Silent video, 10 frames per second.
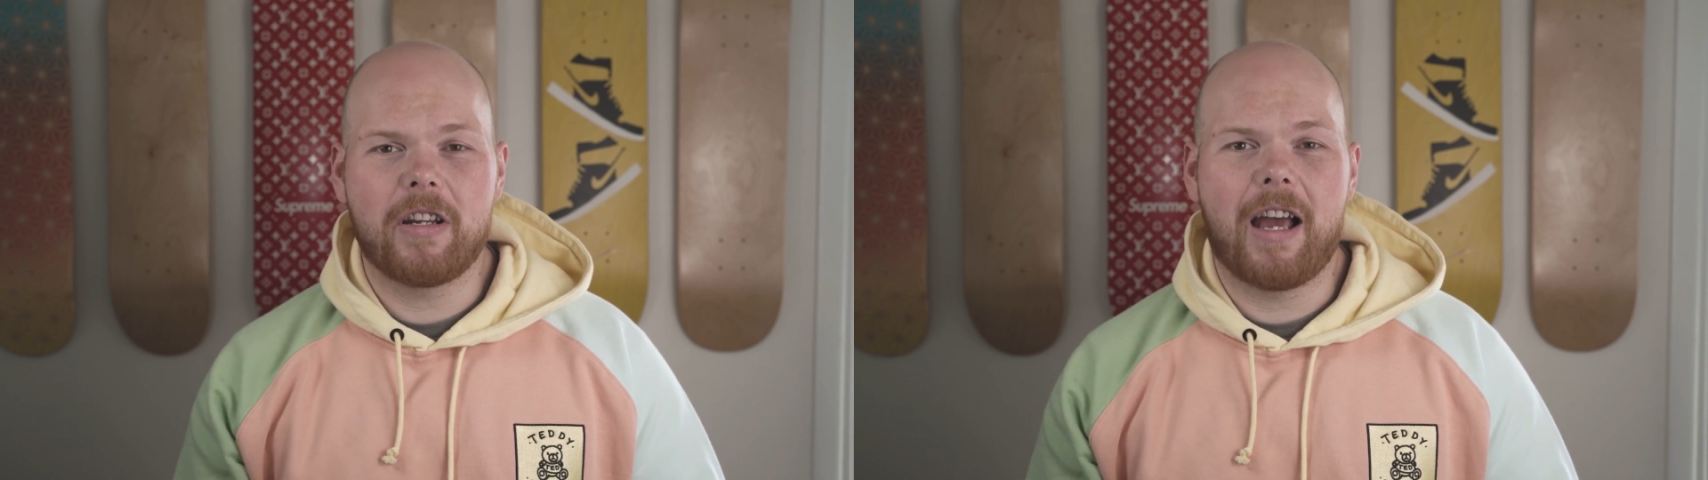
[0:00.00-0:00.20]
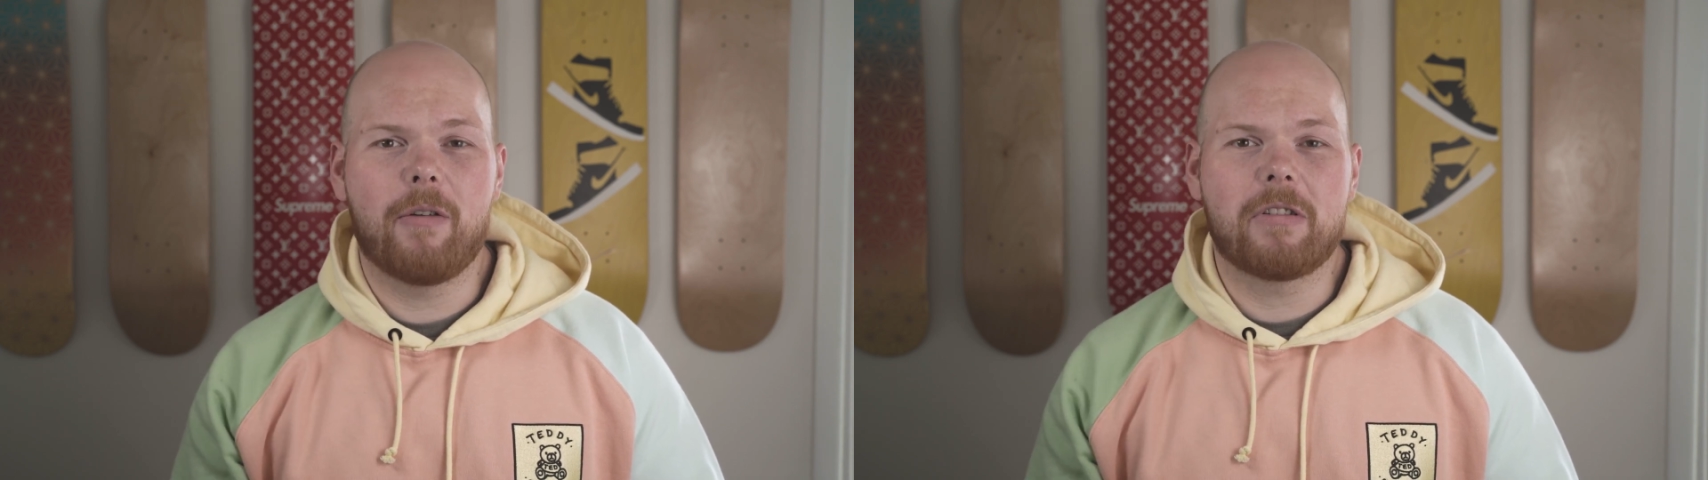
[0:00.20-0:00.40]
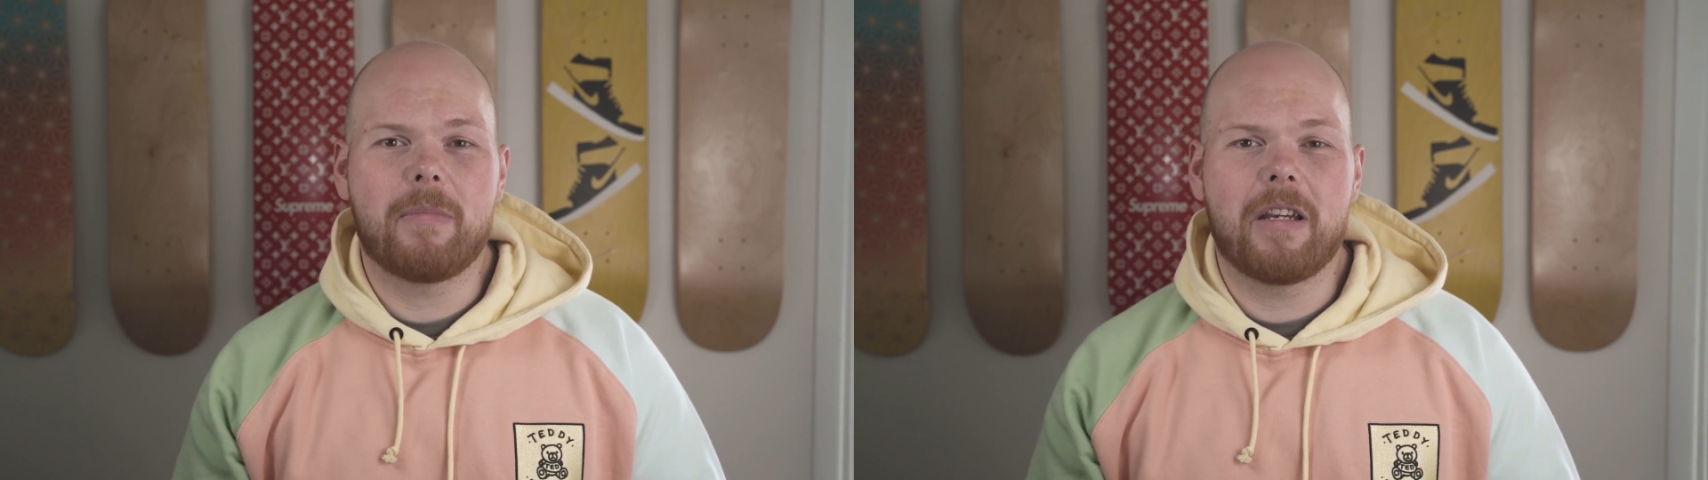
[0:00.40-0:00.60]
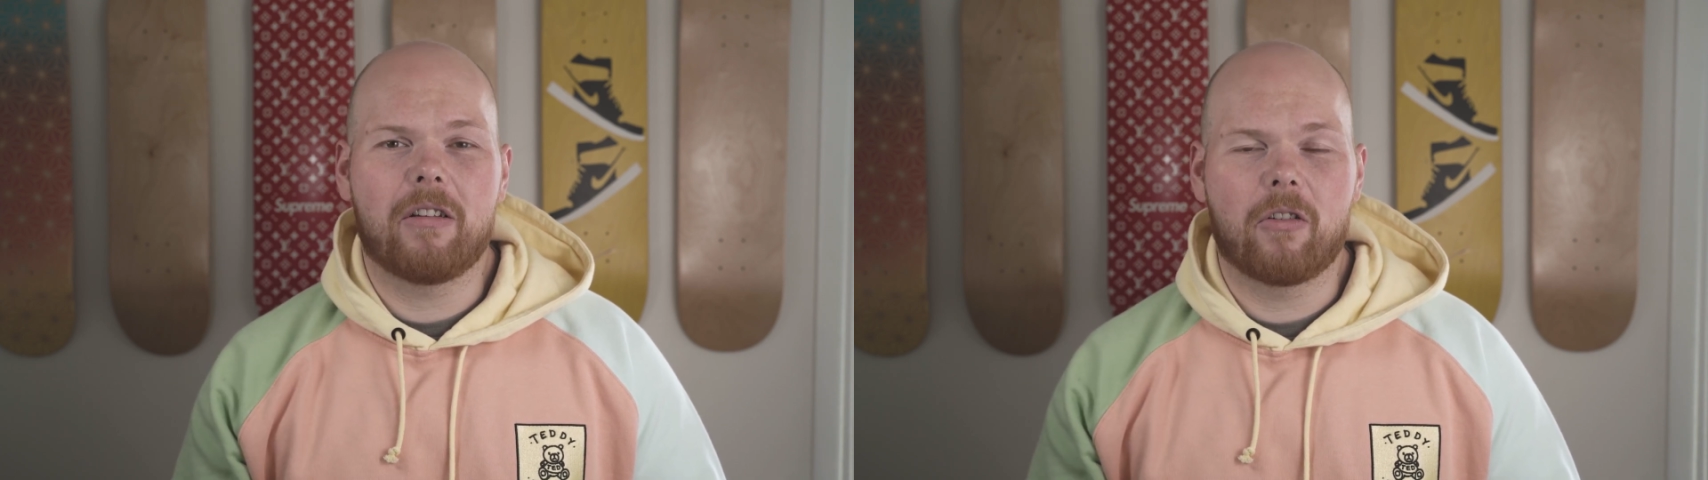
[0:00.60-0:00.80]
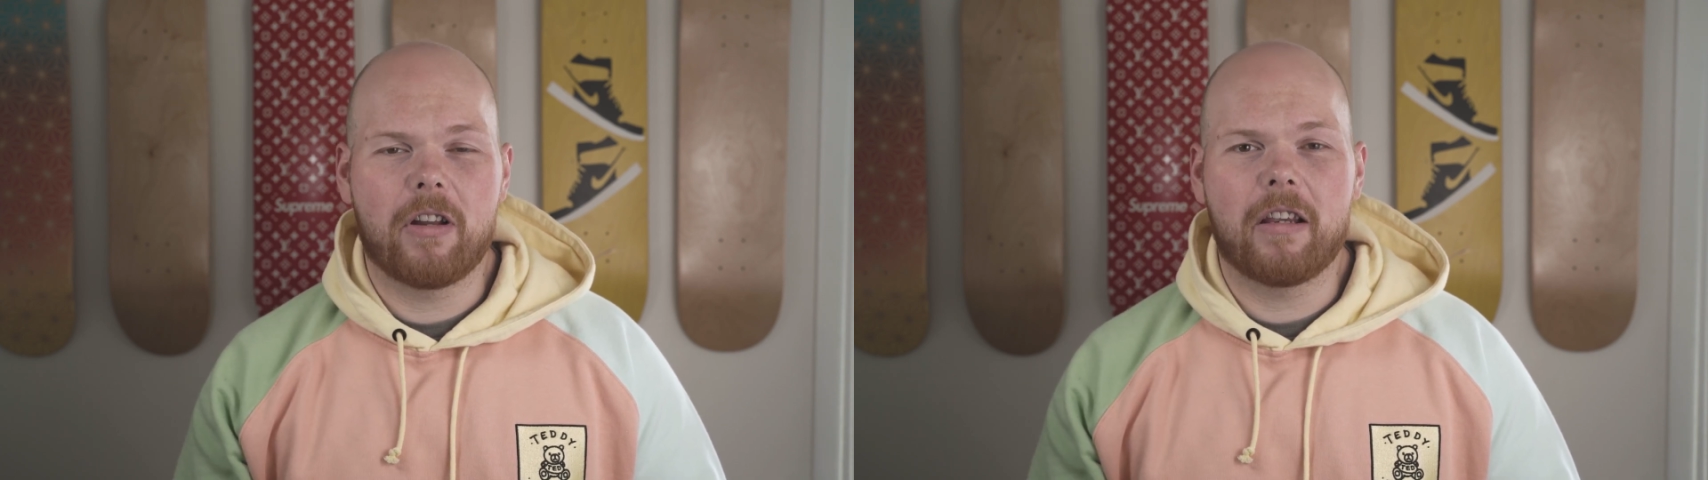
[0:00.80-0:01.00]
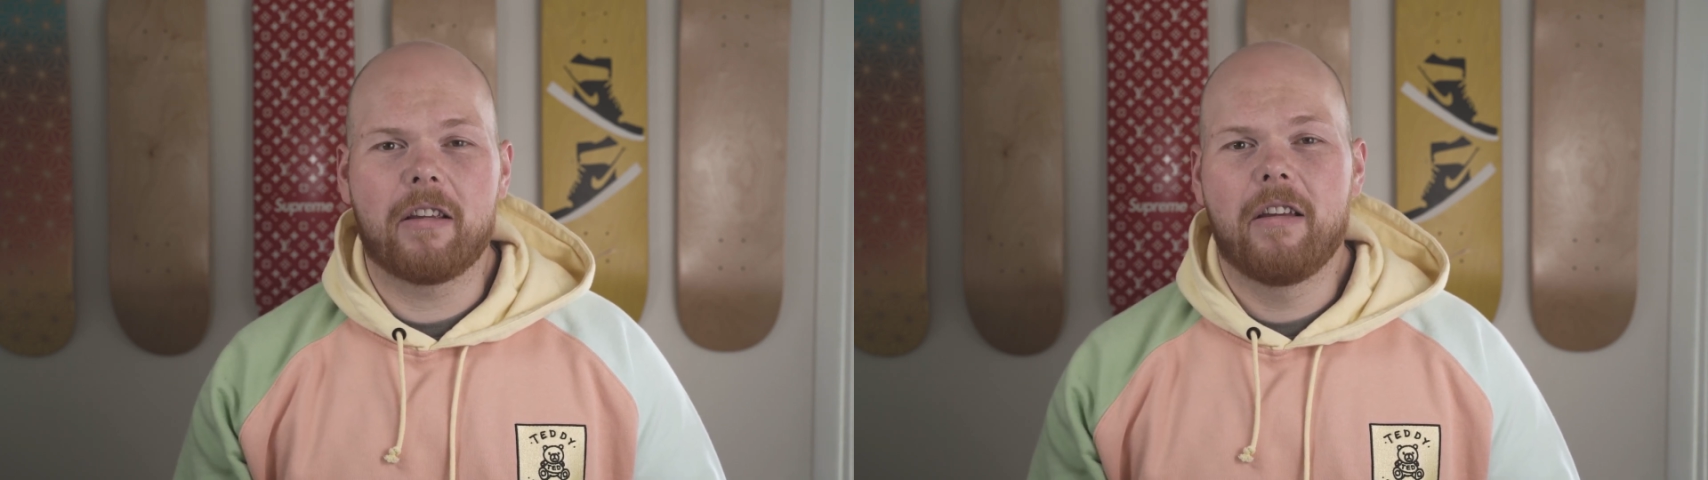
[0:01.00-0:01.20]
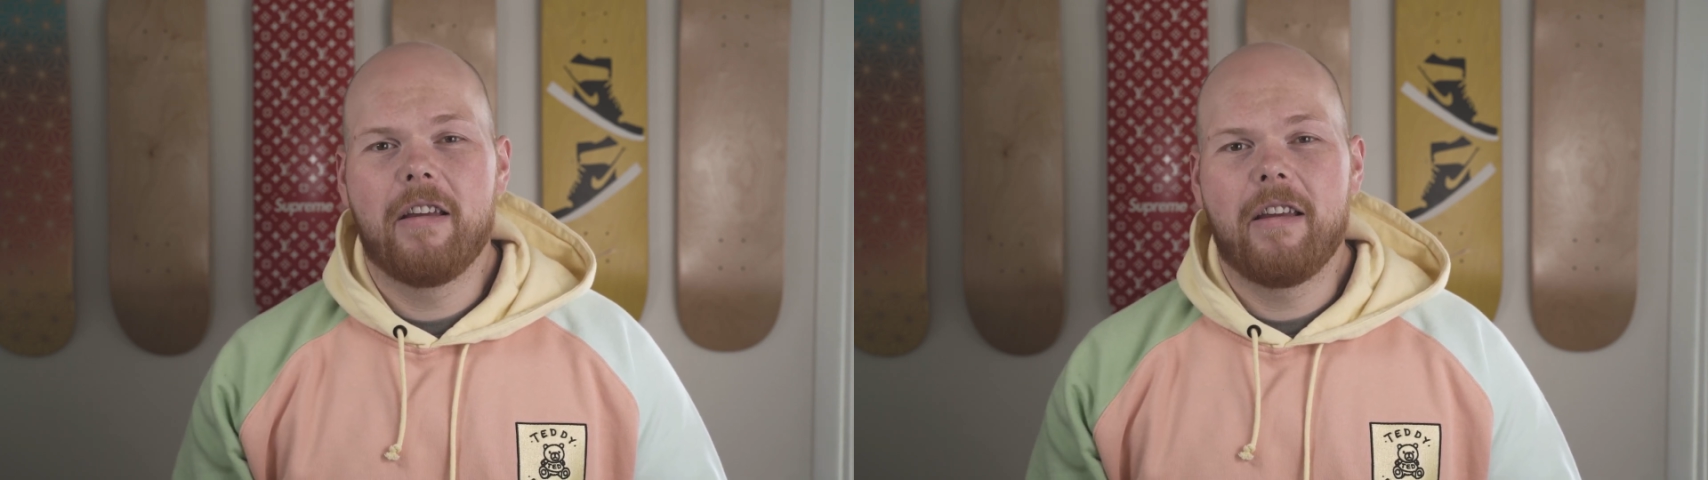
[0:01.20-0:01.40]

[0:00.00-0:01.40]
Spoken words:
now is me learning